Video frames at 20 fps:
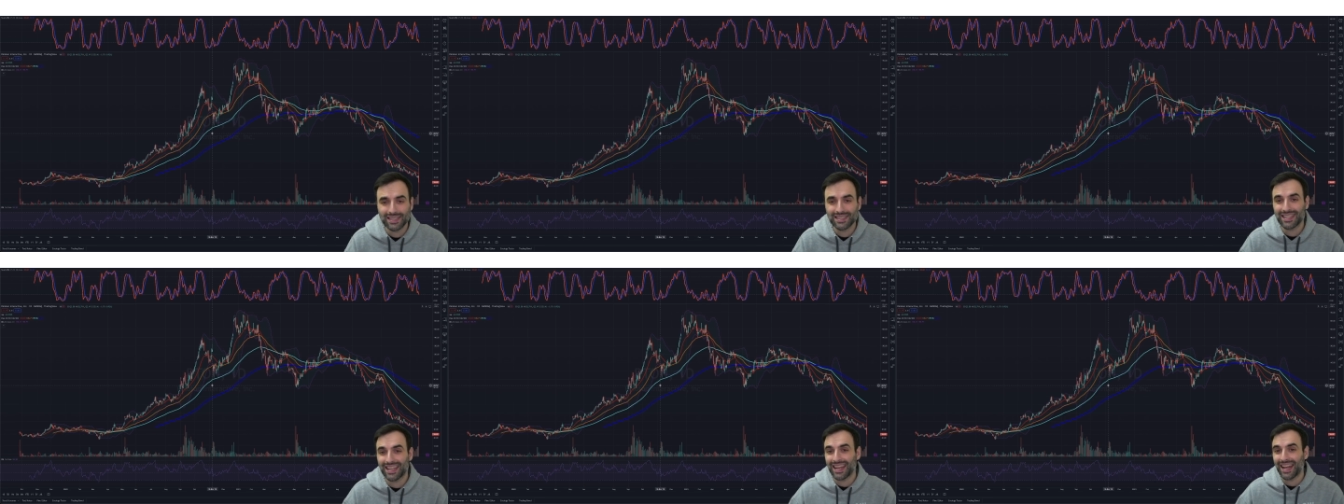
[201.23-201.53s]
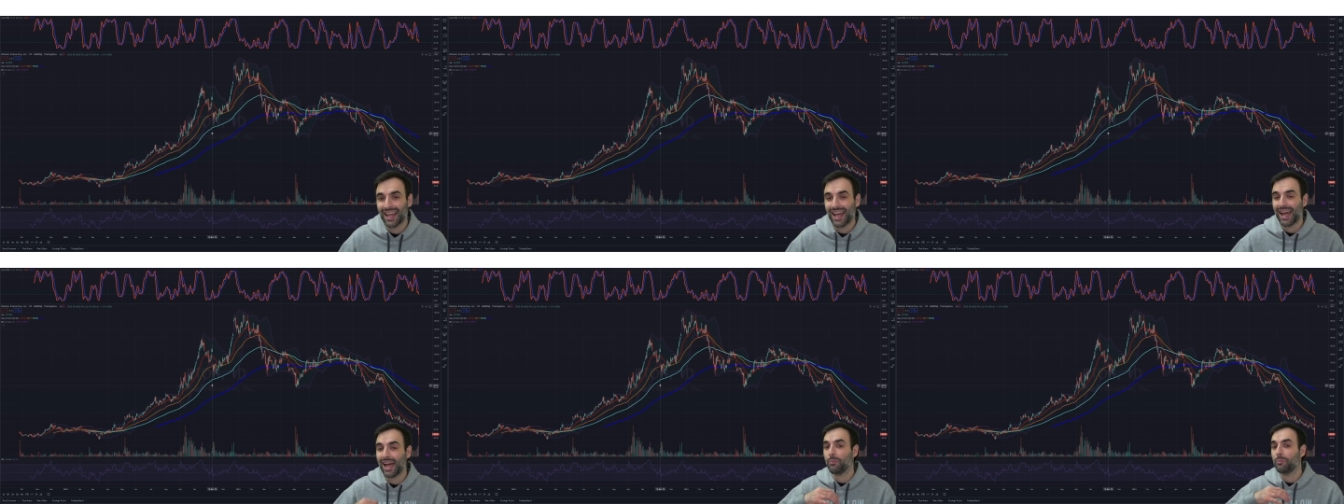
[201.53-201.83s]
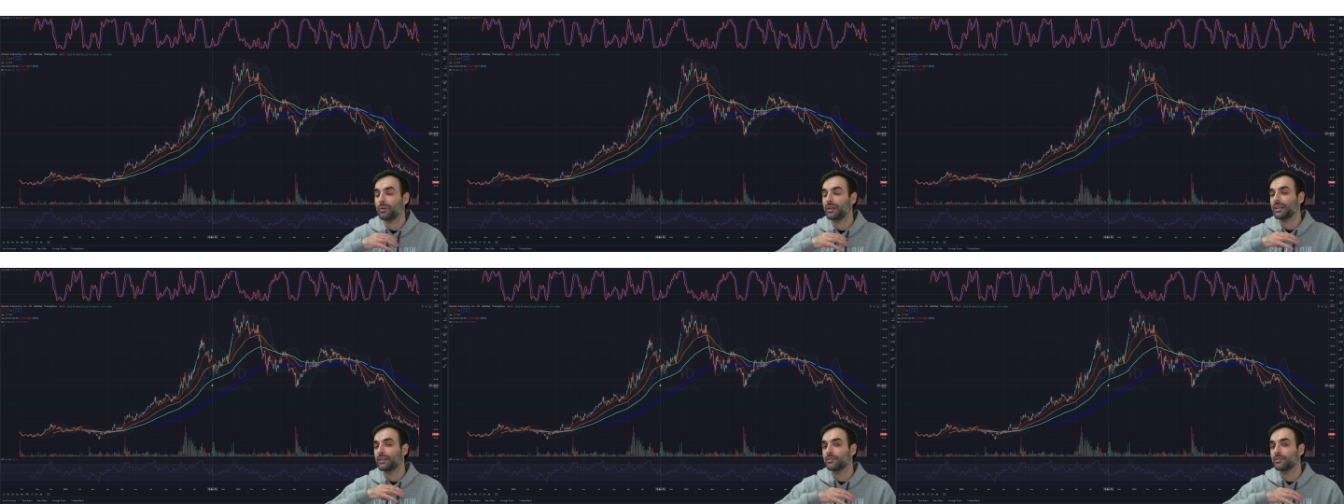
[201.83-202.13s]
is that
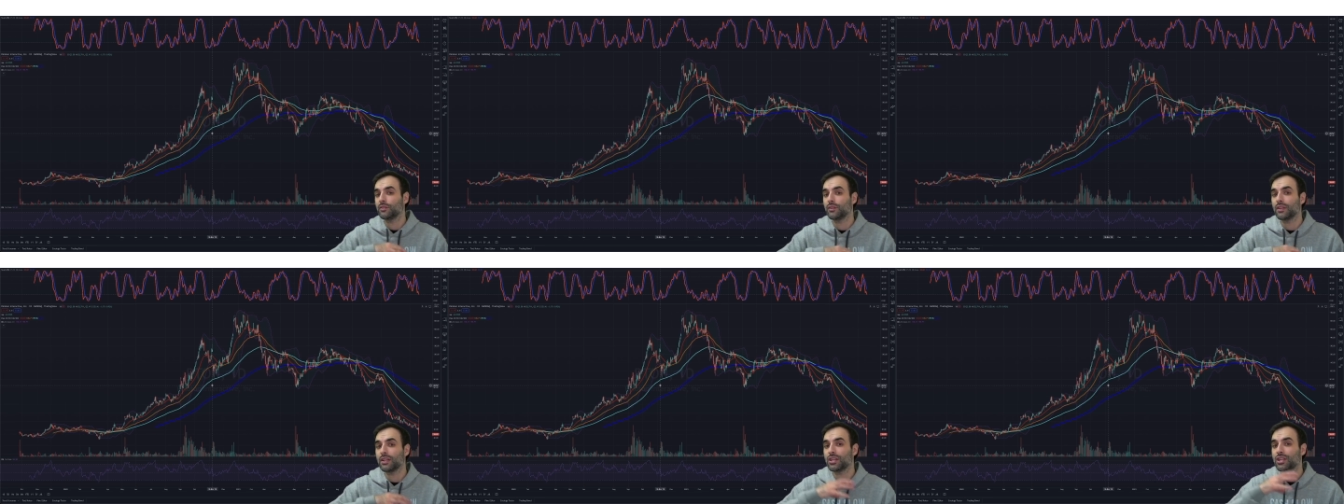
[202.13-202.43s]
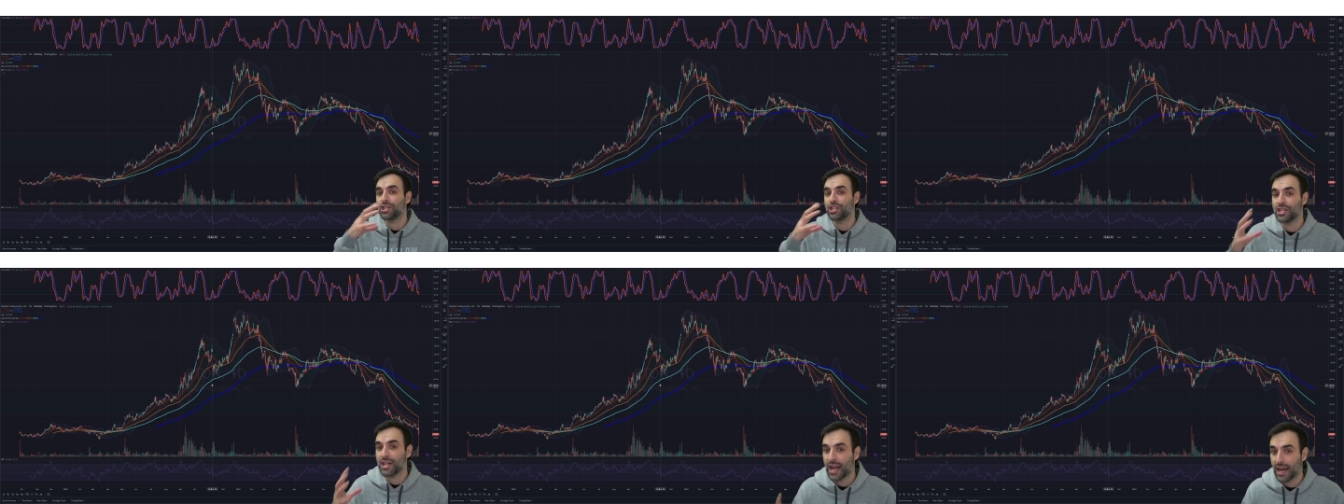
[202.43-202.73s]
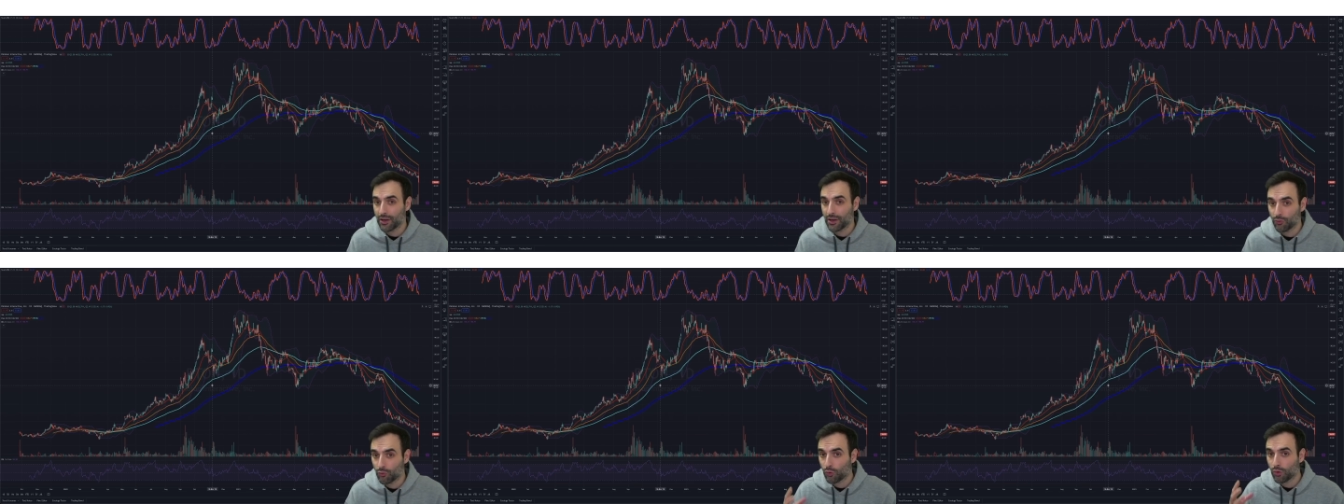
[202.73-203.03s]
happening to the
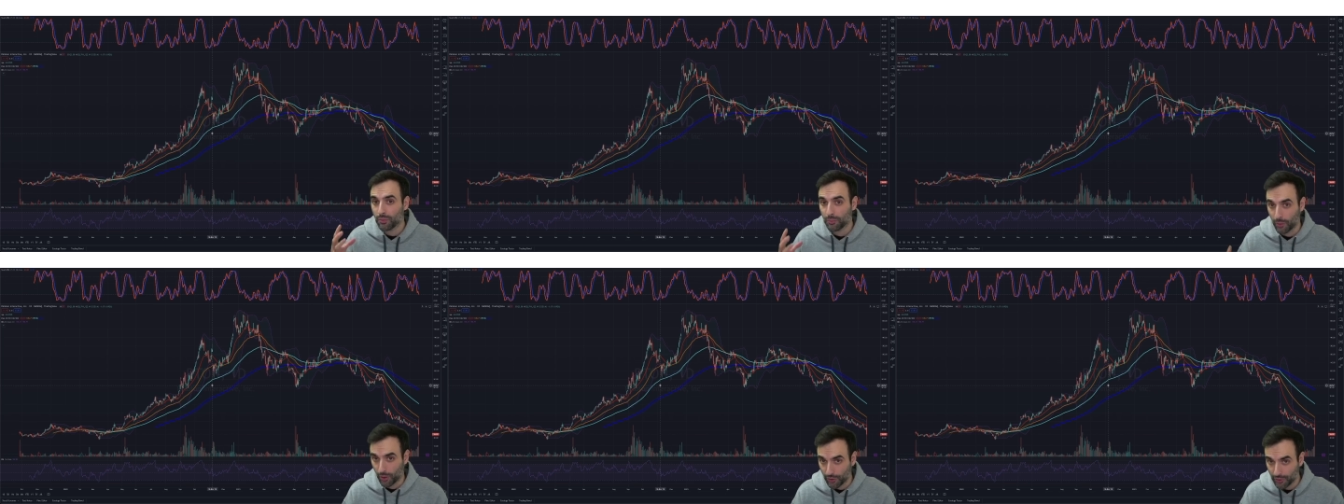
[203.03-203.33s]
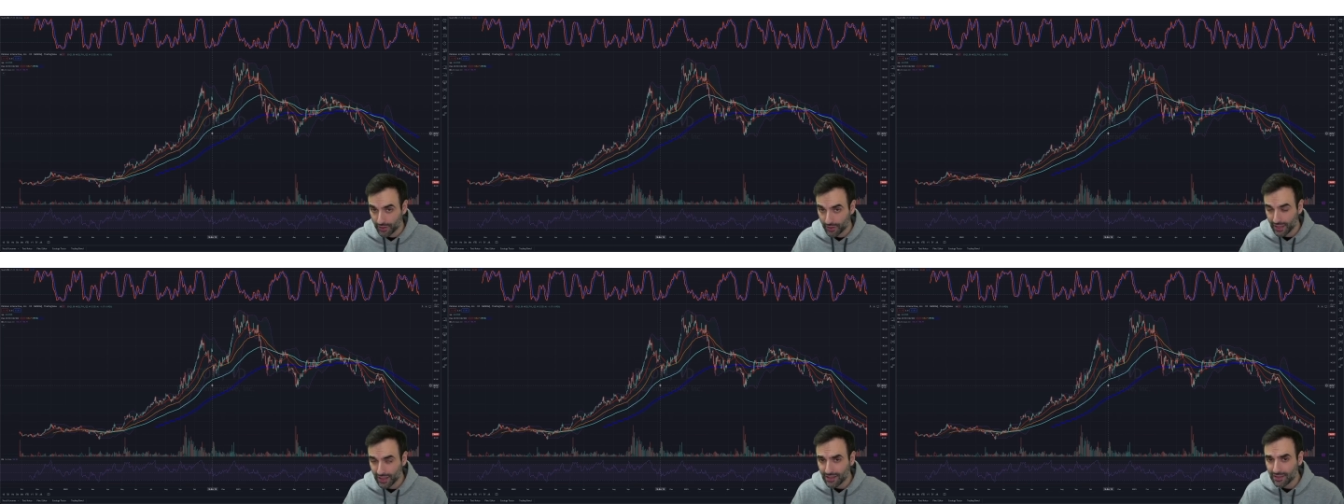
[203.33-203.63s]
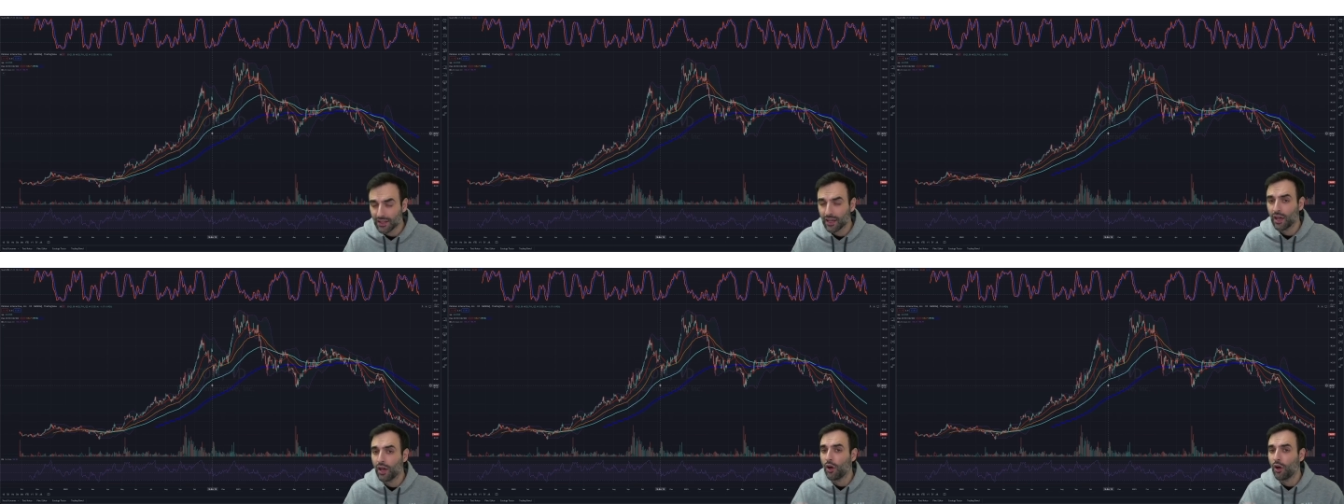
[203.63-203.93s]
general
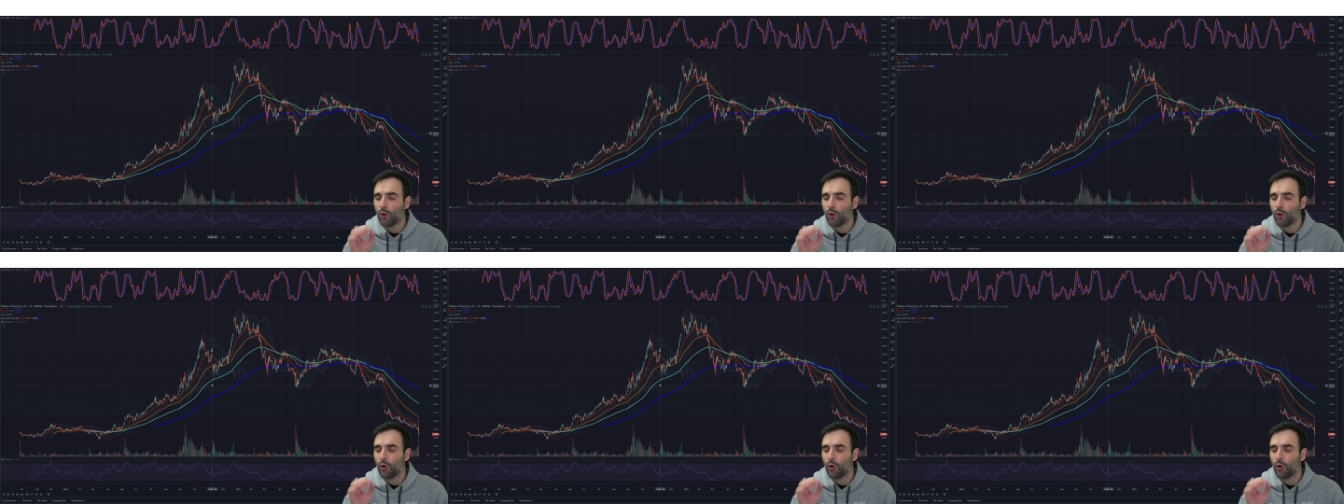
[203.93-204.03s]
market